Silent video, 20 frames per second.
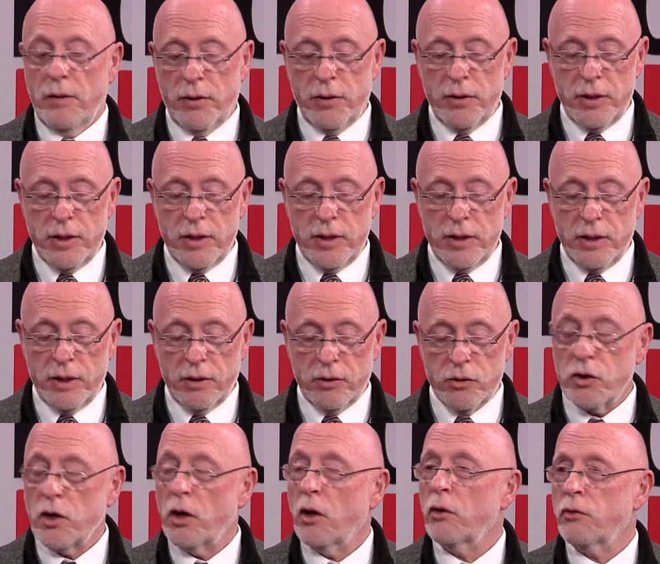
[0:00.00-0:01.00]
the
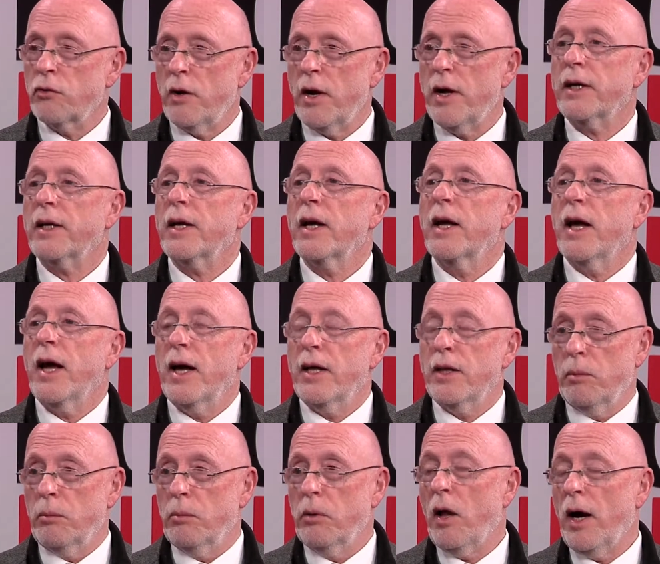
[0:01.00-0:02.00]
Sheldrake, Sheldrake and
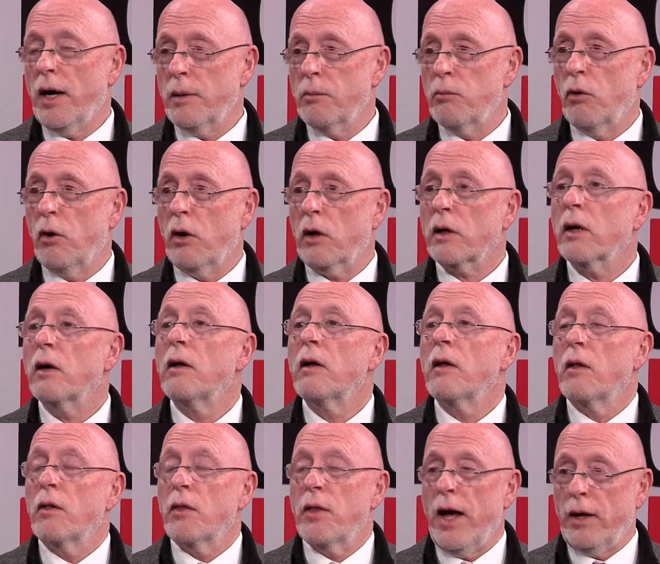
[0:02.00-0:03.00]
the Blind Brook,
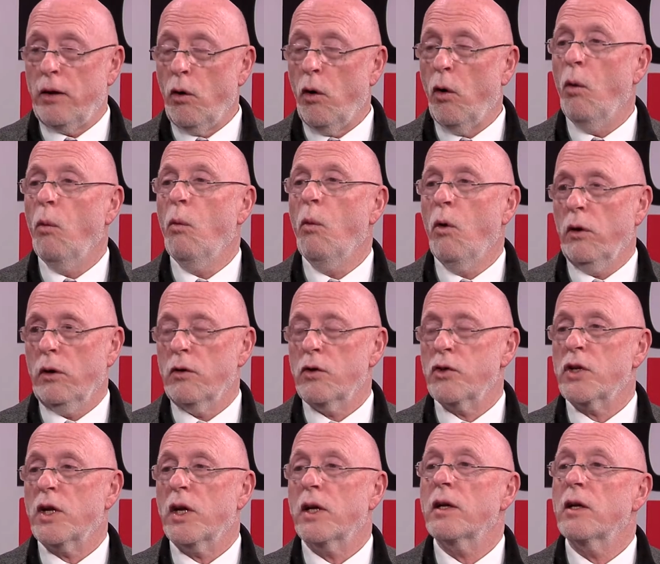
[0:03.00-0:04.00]
that whole
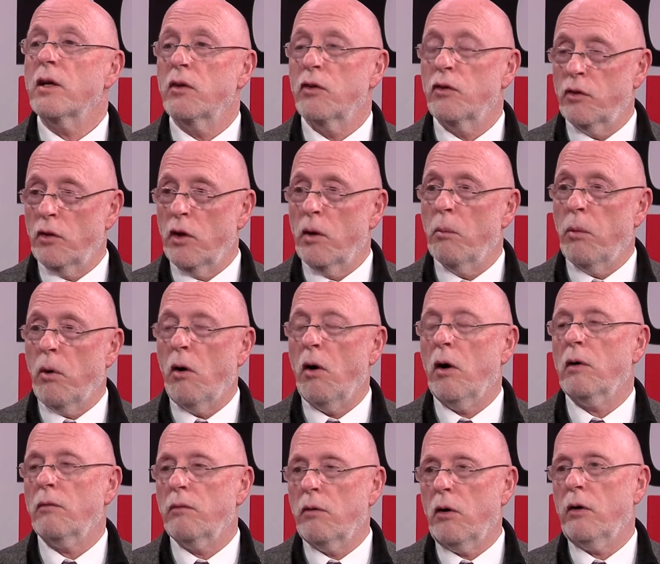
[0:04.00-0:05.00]
watershed is
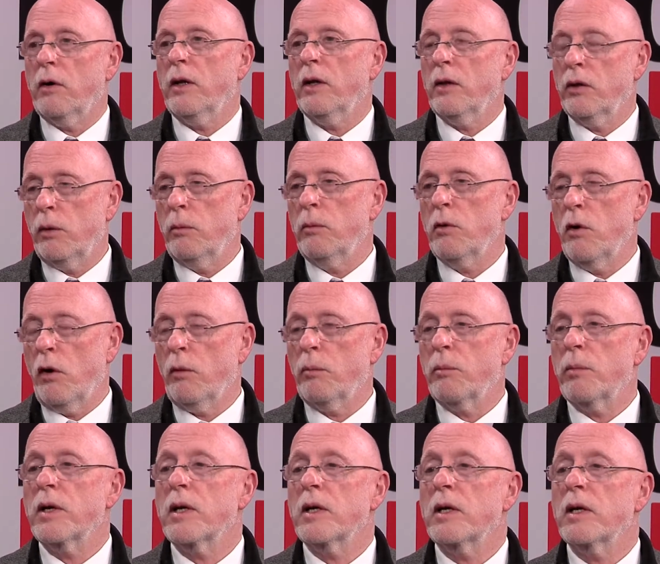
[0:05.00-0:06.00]
part of our
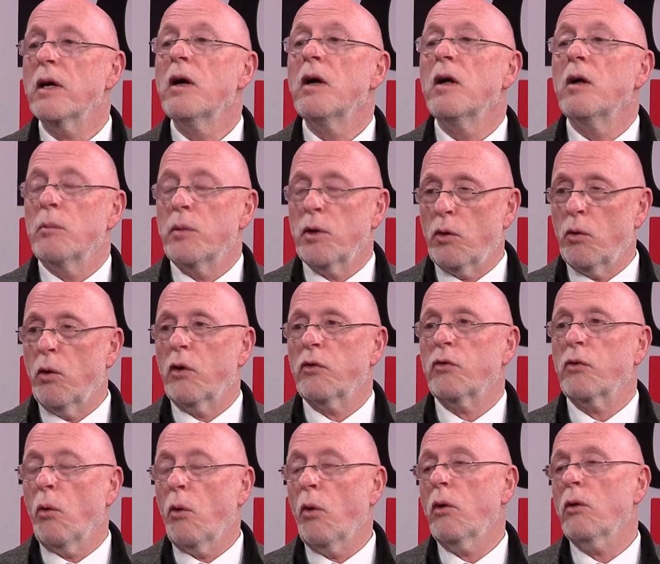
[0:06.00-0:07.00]
LWRP because
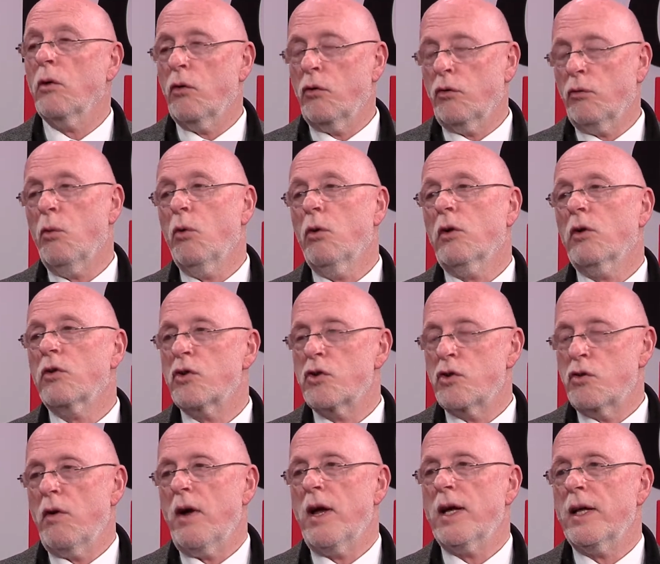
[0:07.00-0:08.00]
all those waters
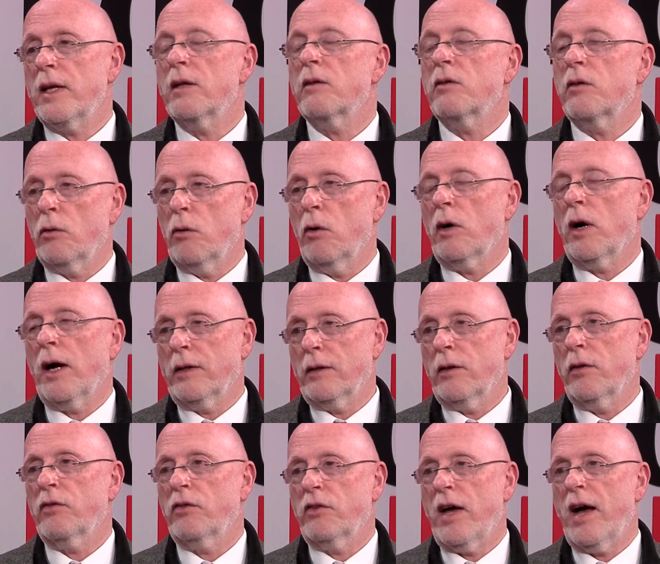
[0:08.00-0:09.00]
drain into Long
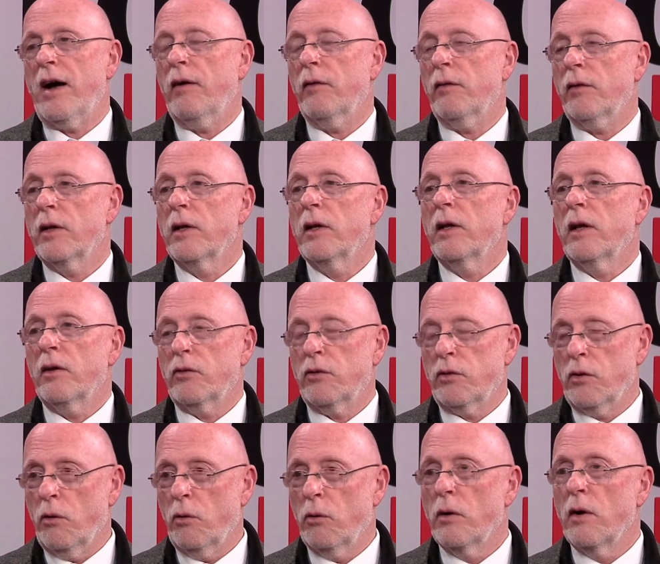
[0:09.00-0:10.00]
Island Sound. And
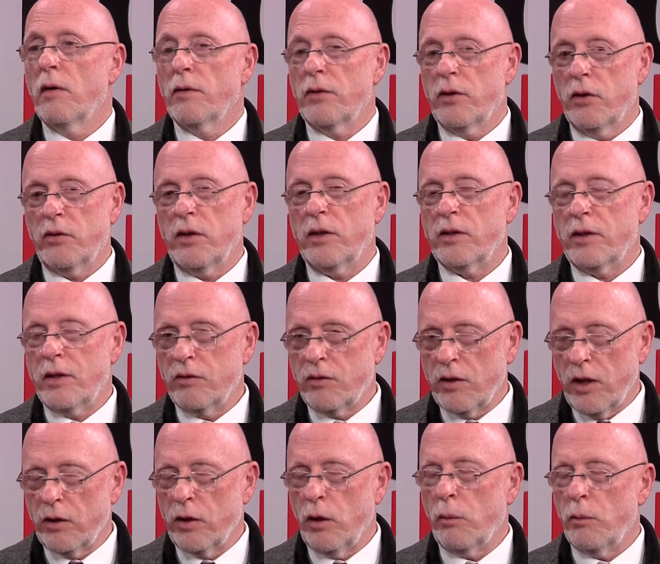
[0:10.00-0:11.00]
so this, these
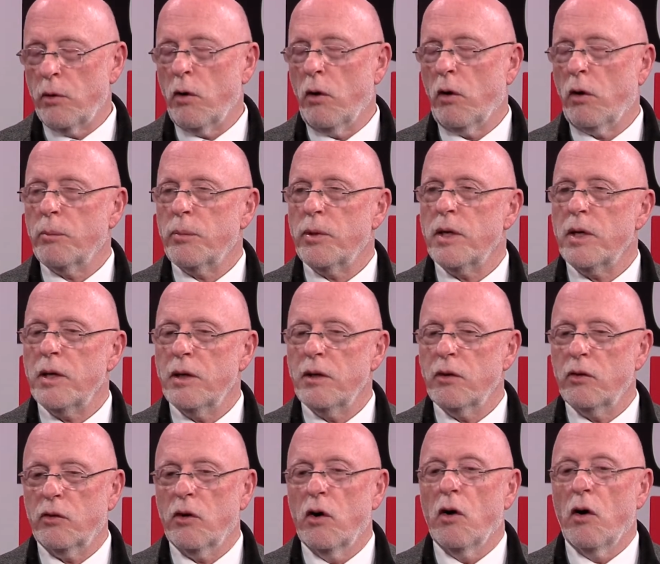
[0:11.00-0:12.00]

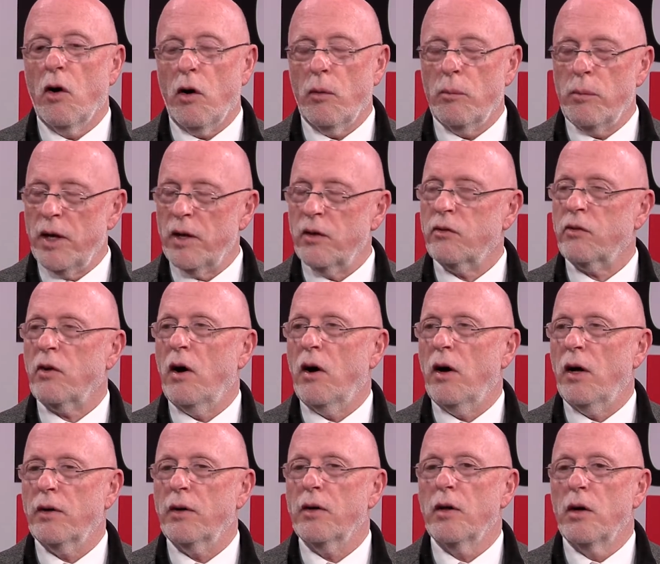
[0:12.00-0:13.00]
LWRPs are based
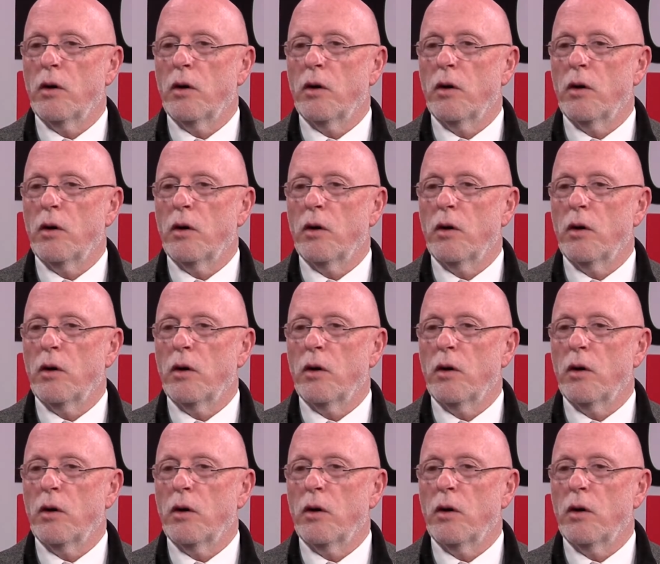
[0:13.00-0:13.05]
on